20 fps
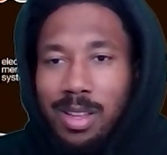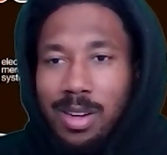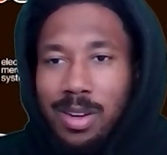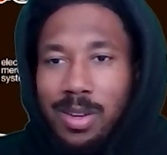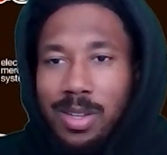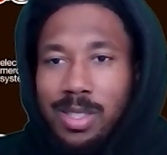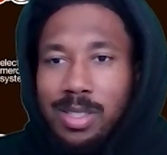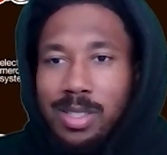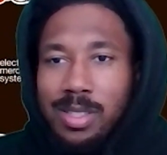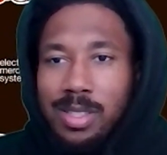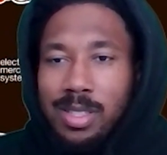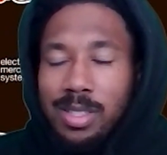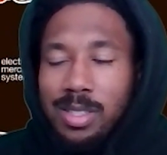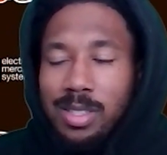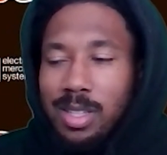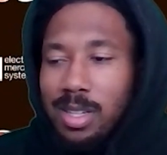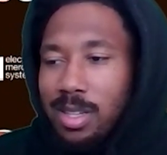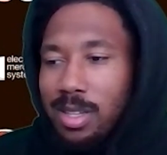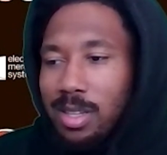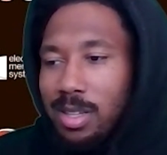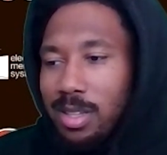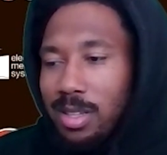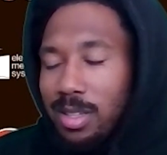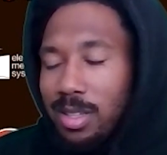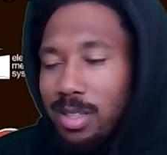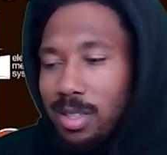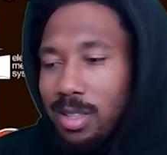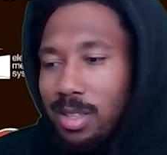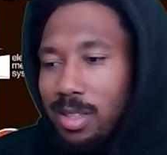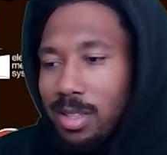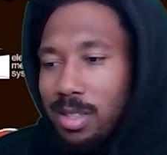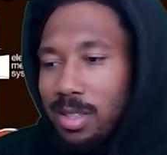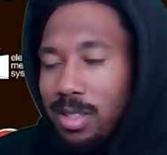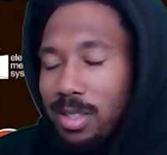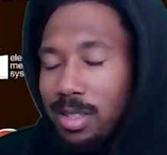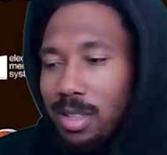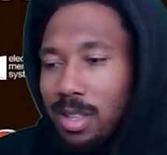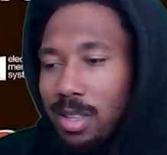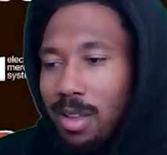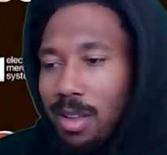He's a
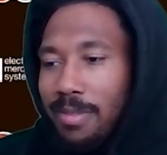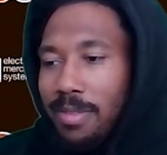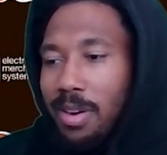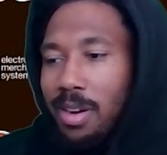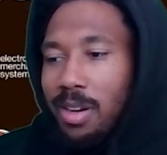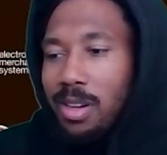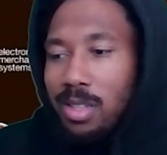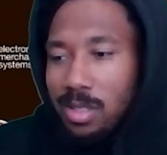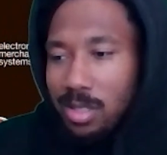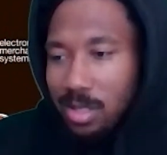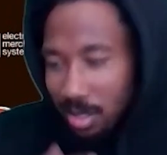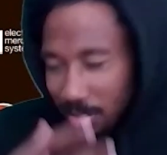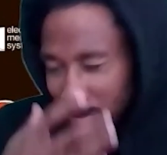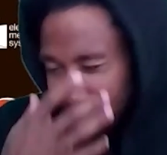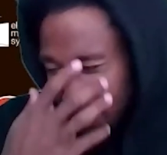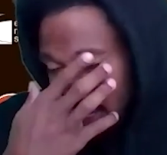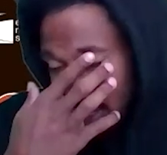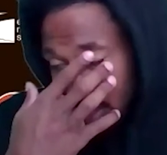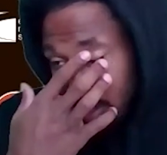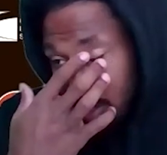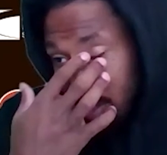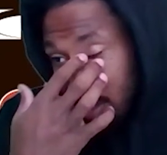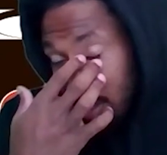fearless young man.